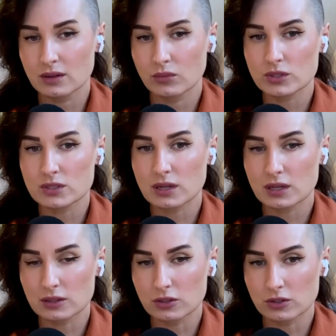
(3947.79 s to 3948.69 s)
did
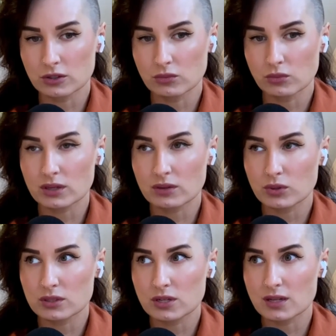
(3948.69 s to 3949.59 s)
I learn?
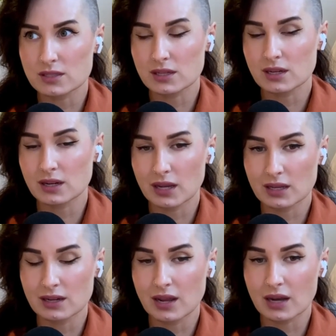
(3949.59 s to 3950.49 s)
What dots can I
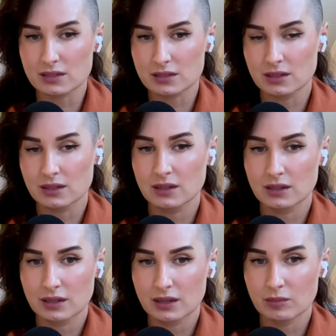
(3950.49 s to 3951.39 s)
connect
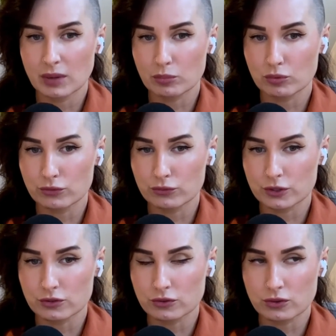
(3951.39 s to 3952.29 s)
in my
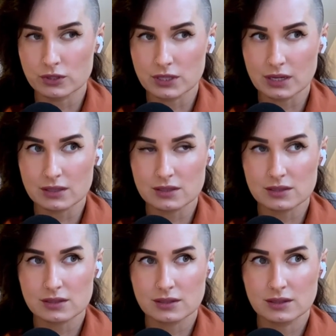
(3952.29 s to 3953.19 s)
prefrontal
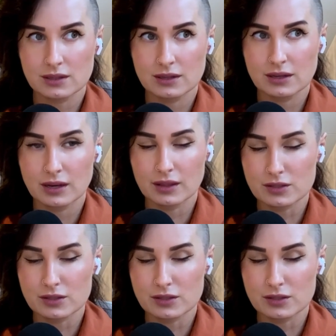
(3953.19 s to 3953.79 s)
cortex? That's a